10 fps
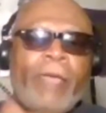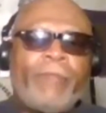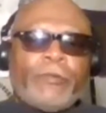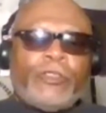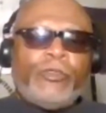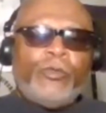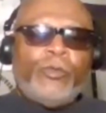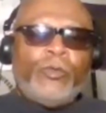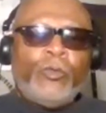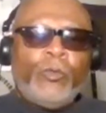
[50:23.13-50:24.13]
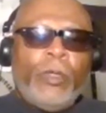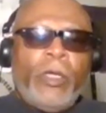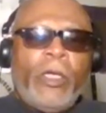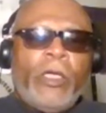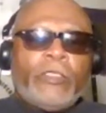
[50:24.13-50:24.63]
speak to
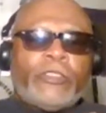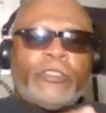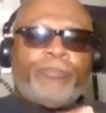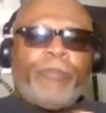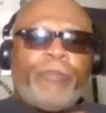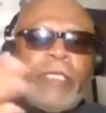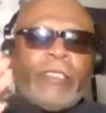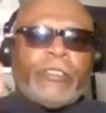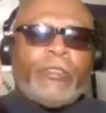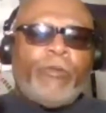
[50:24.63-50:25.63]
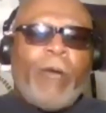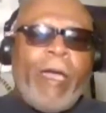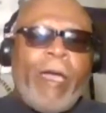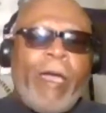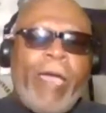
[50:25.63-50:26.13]
our African
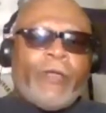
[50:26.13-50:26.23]
countries